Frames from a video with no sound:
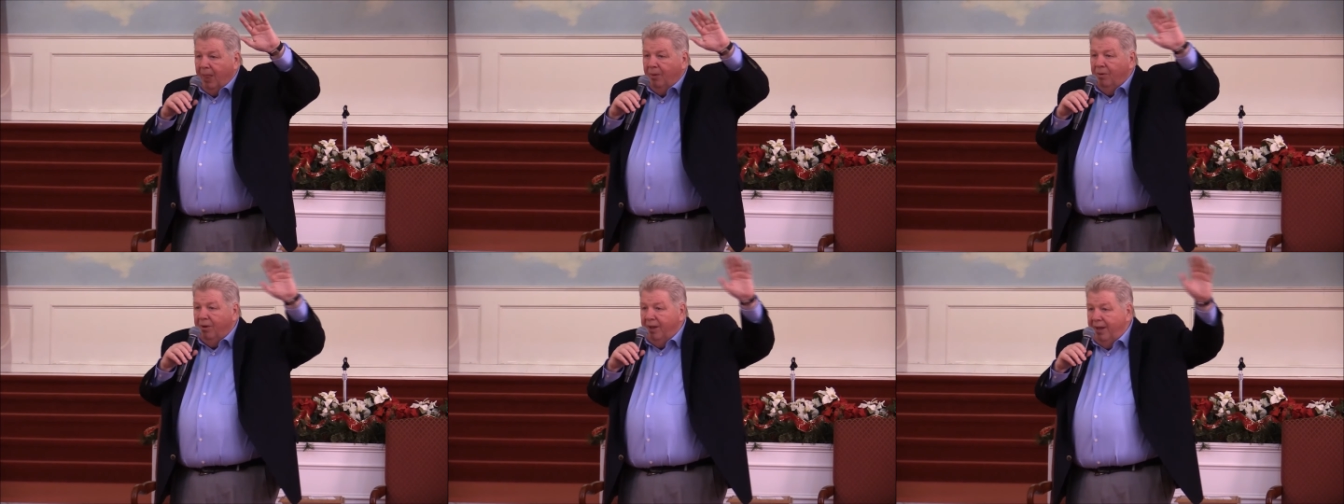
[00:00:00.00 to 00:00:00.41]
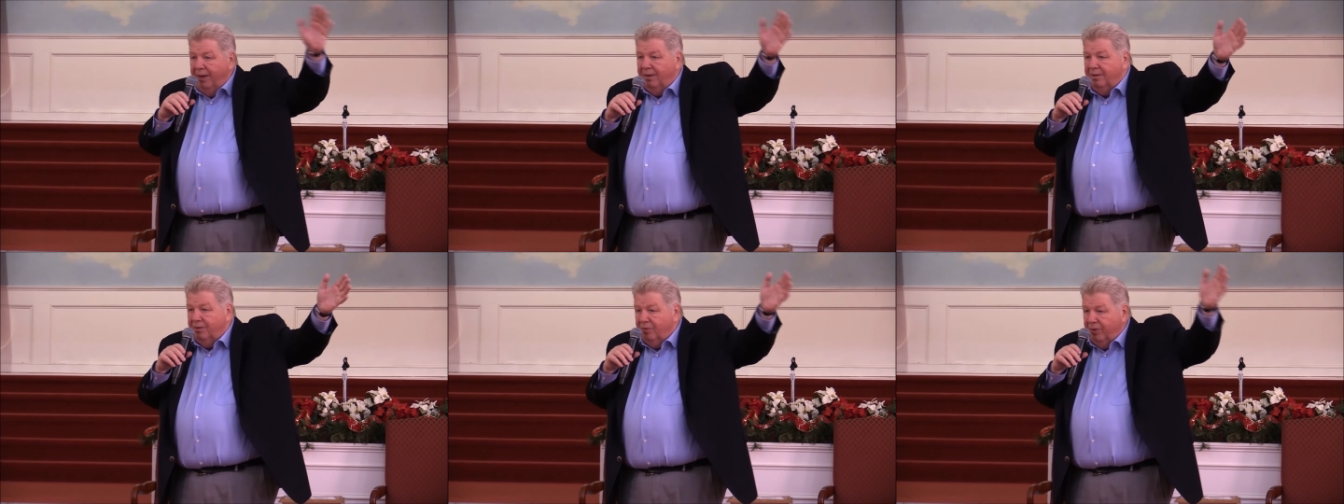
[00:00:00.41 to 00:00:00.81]
We're
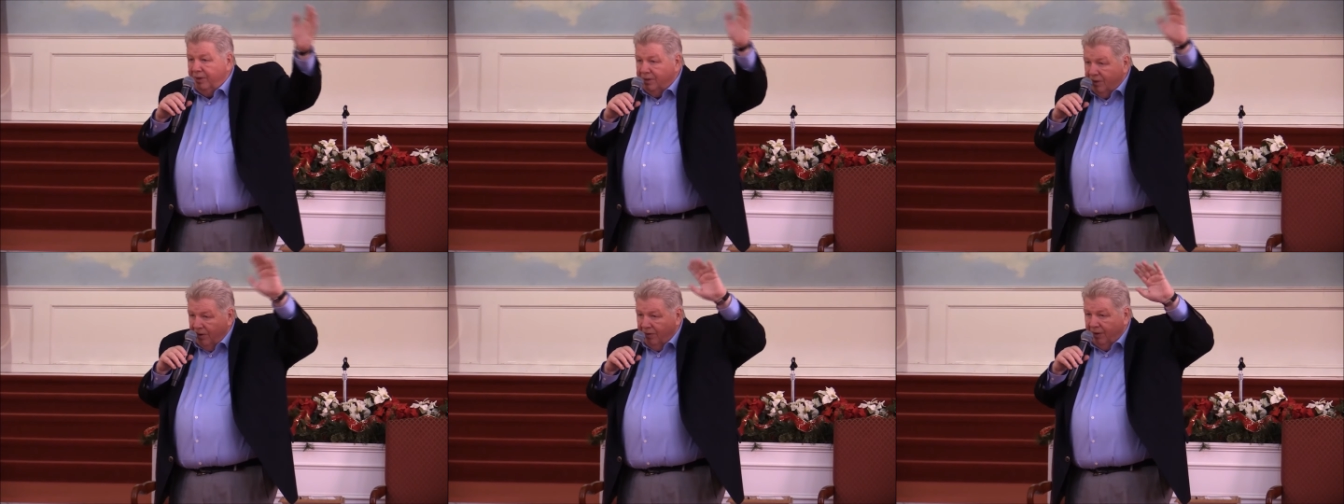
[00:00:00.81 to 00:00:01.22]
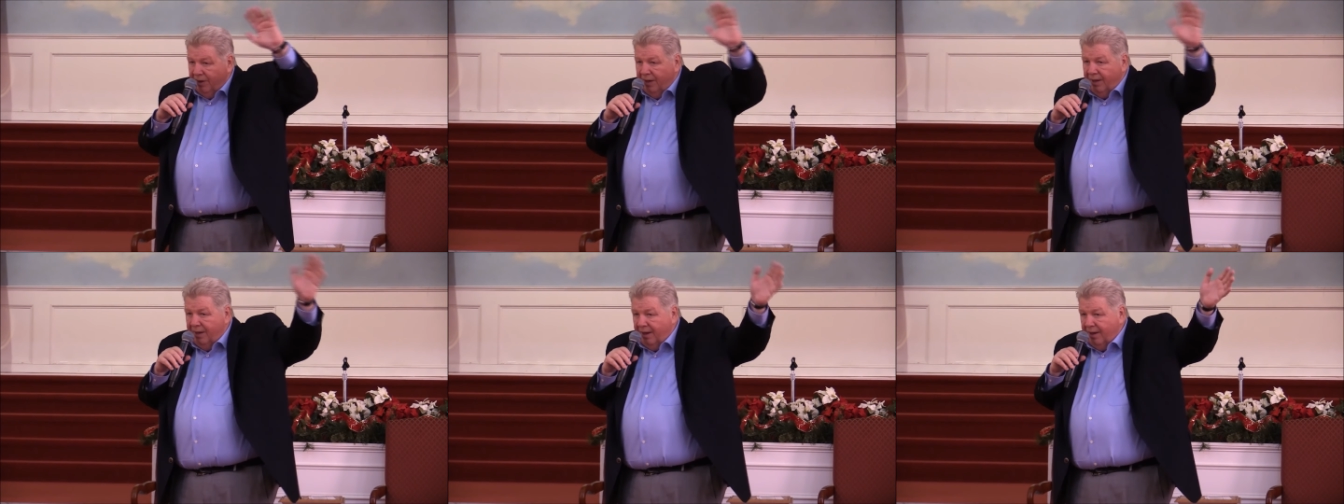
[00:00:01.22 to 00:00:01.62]
headed to
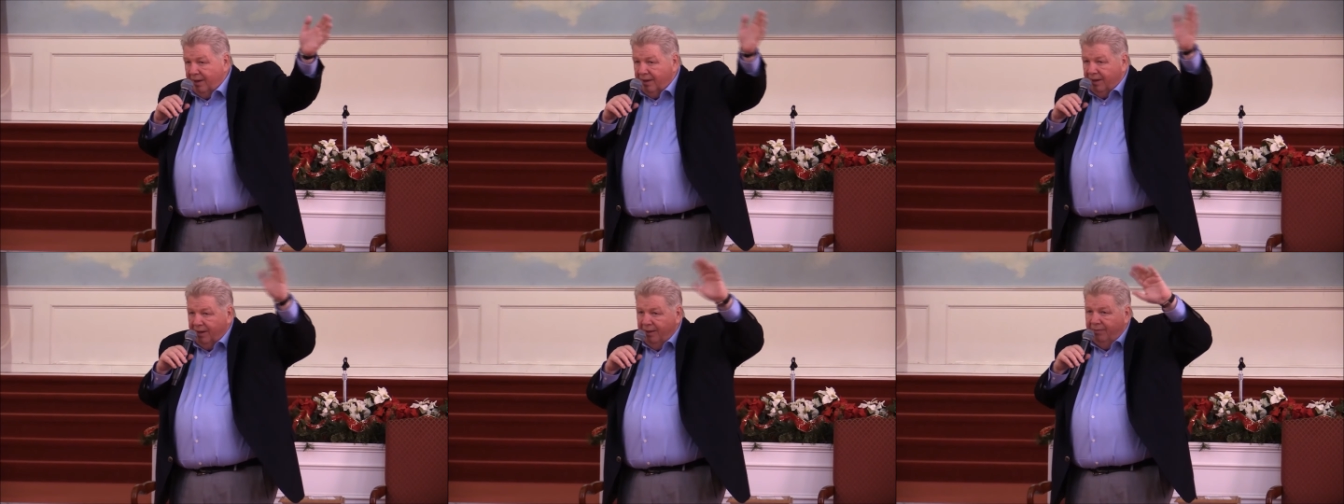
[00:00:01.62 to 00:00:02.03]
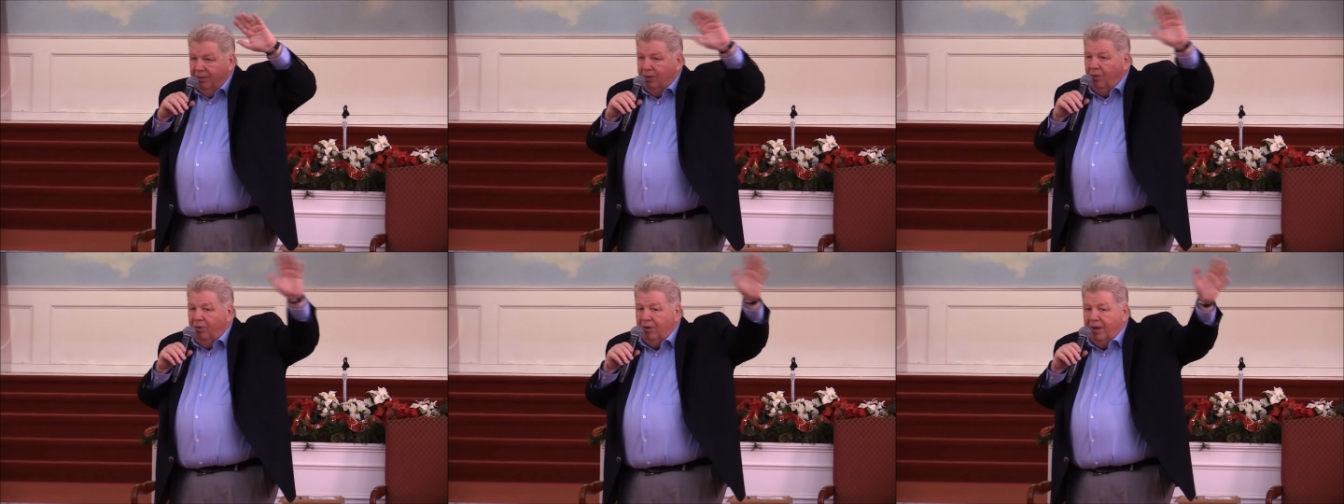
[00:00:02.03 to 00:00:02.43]
eternity. Give the
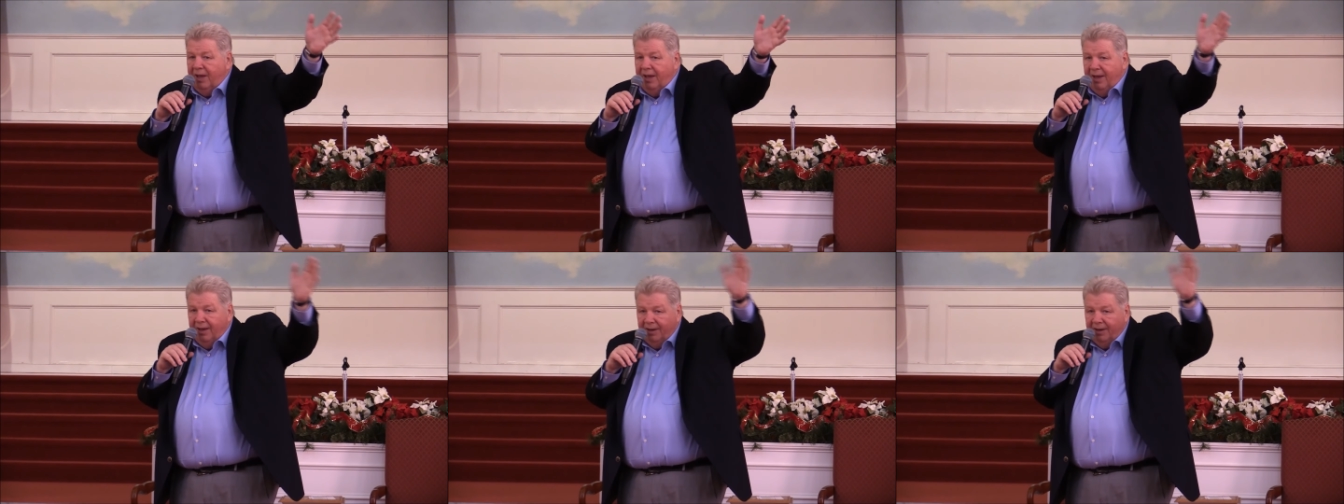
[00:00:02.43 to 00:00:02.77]
Lord a hand.